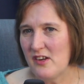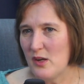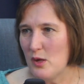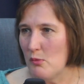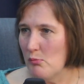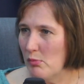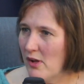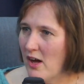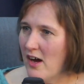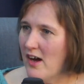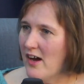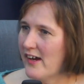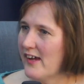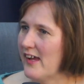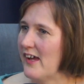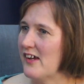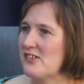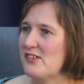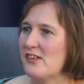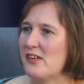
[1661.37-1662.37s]
in a blog
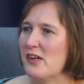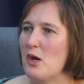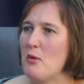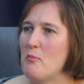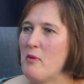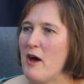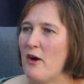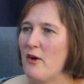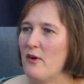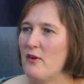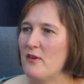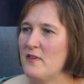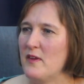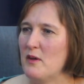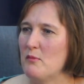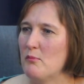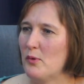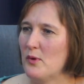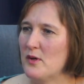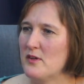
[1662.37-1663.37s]
actually about
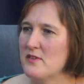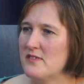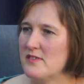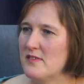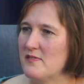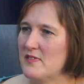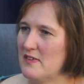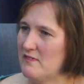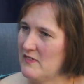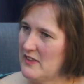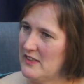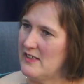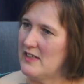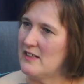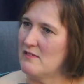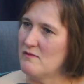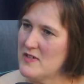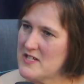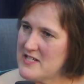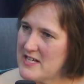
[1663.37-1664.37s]
the importance of giving the
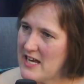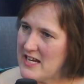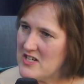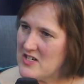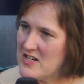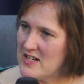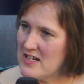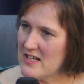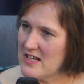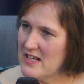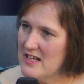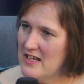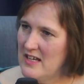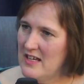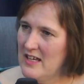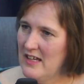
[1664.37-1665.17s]
invitation.